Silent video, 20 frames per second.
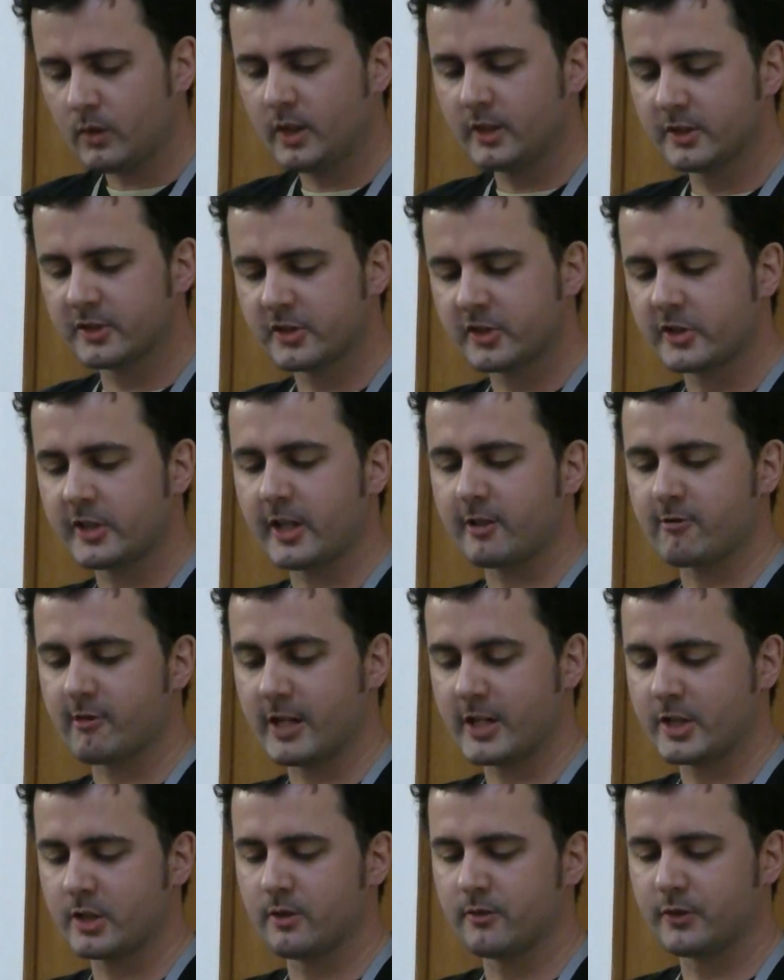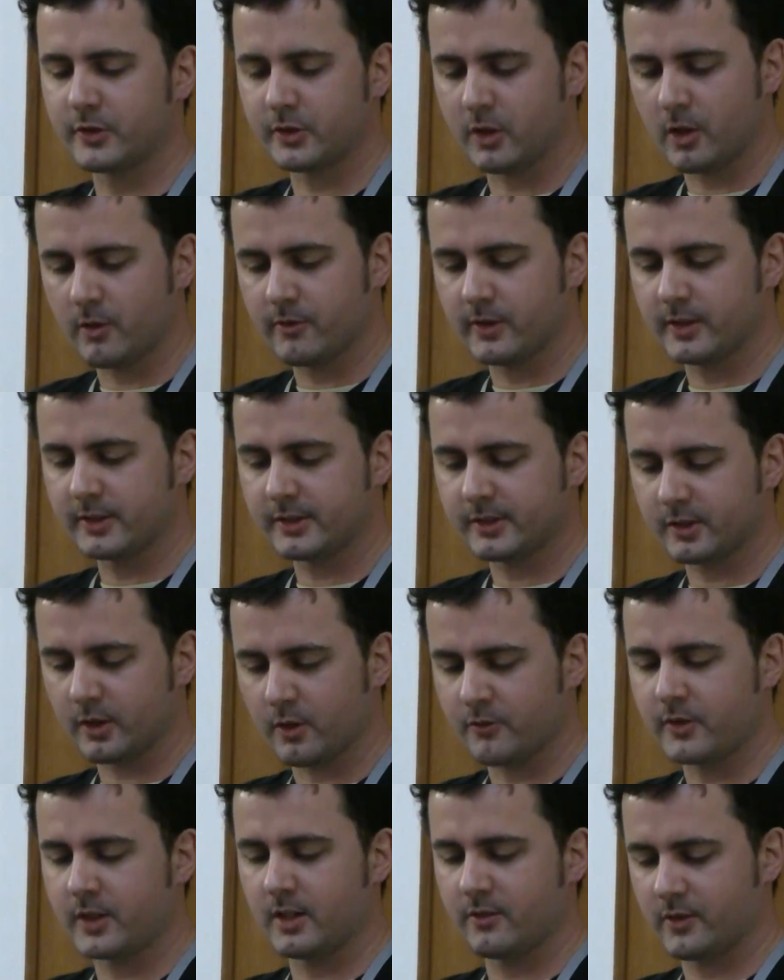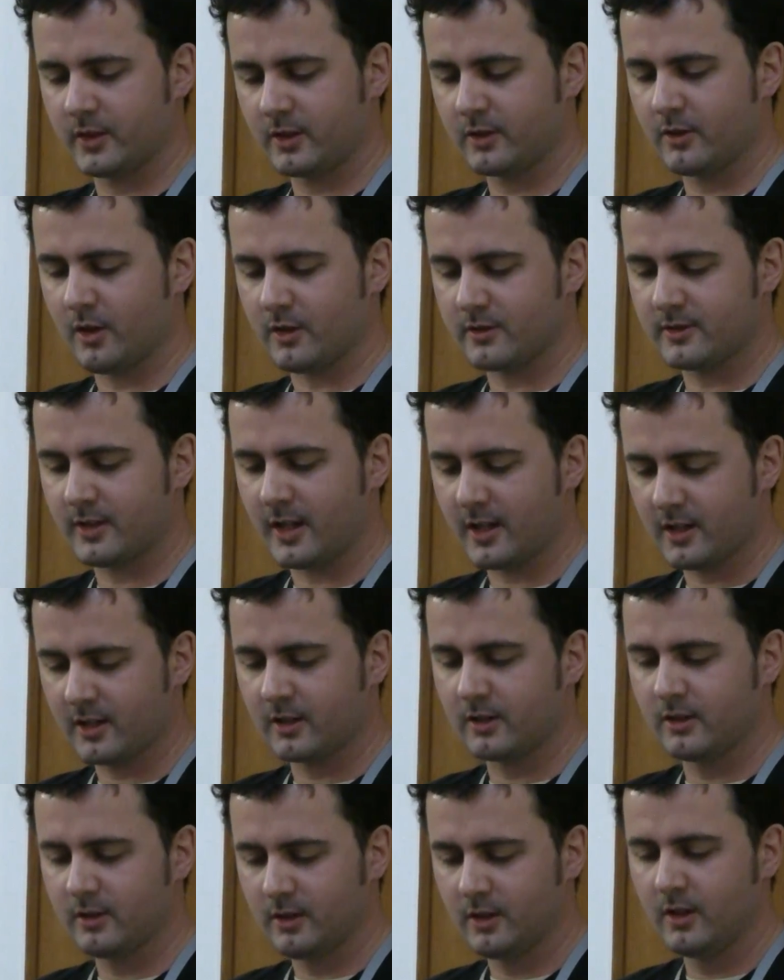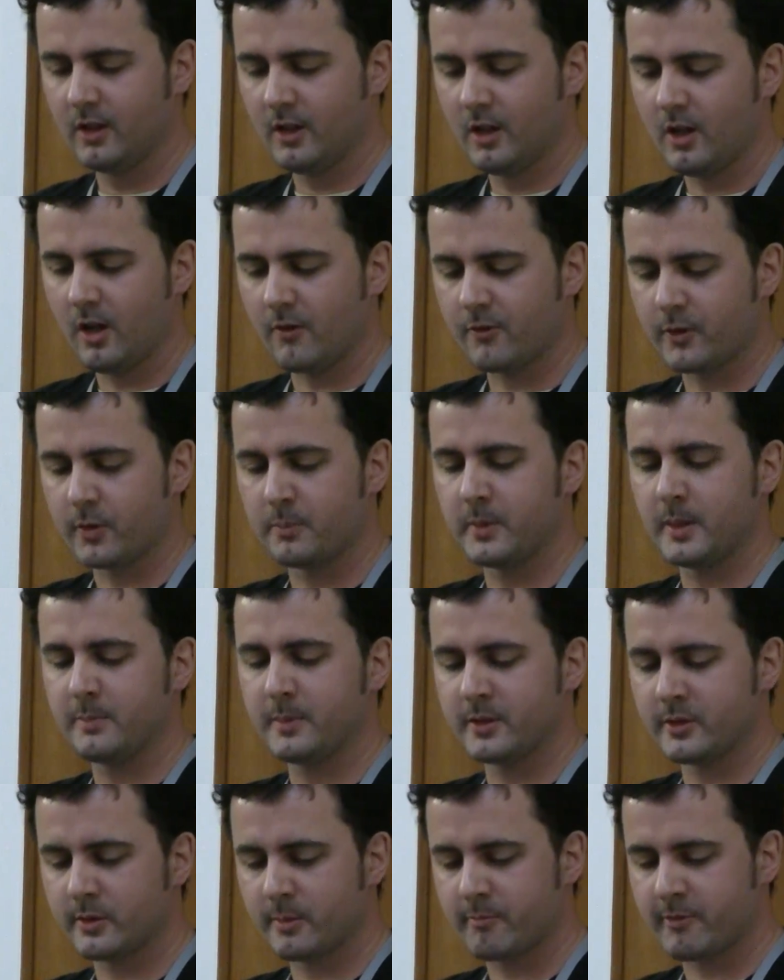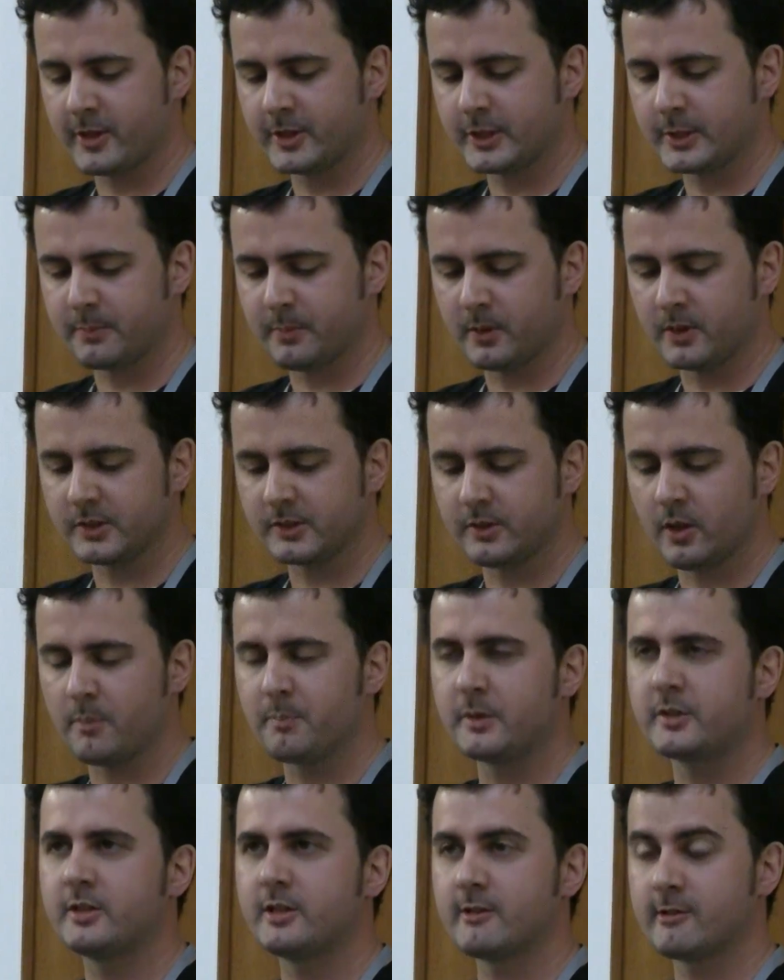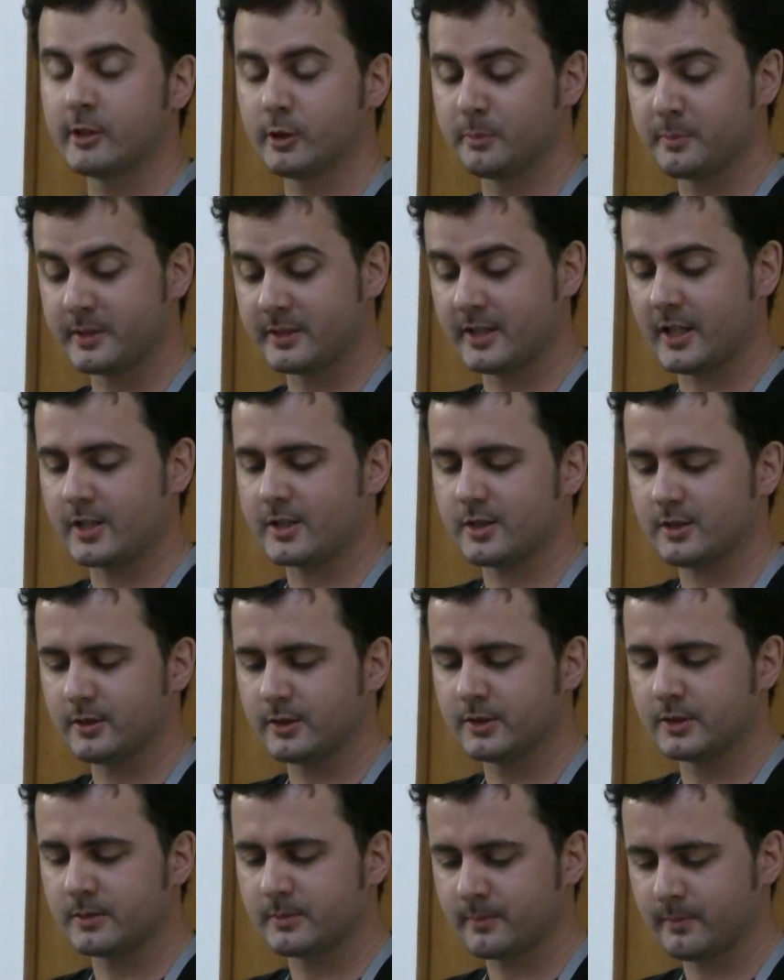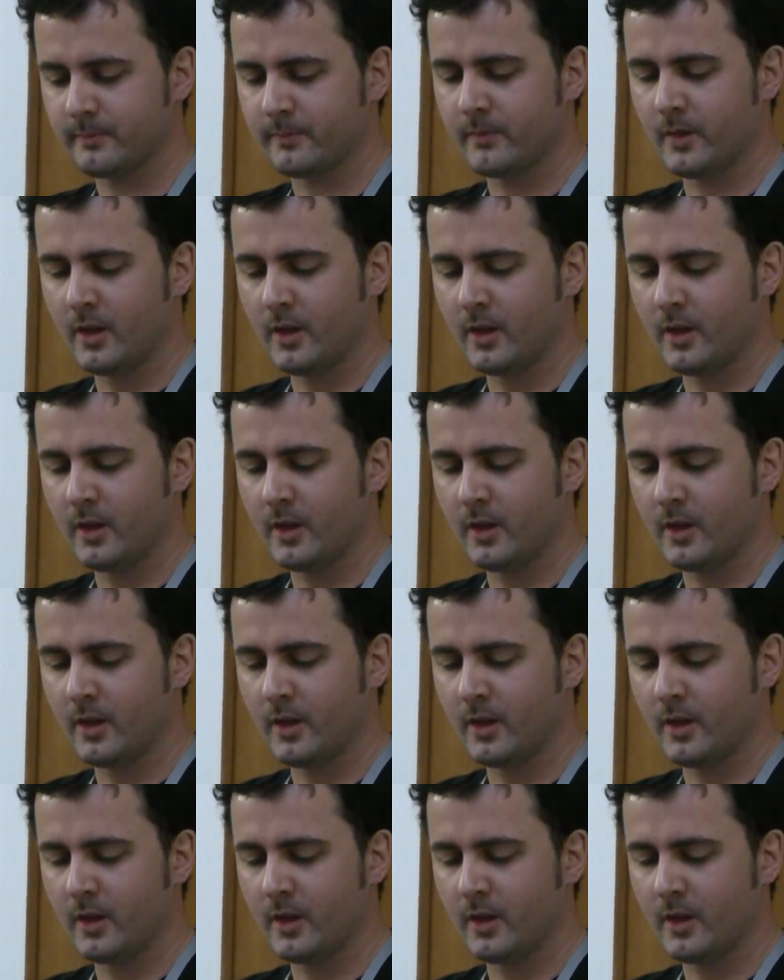It is a generation of service, of giving, not taking, of commitment to principles, not material possessions,